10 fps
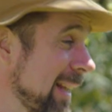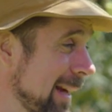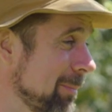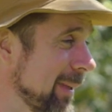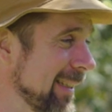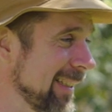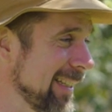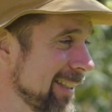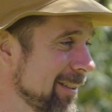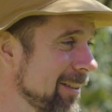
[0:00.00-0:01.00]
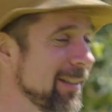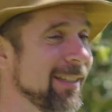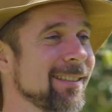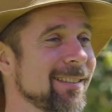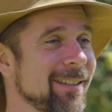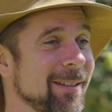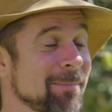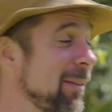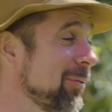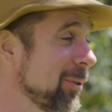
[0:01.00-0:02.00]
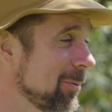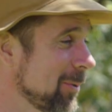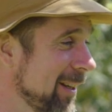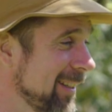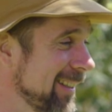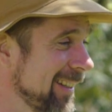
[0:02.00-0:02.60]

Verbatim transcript: that I'm building here is uh, it's my first one in,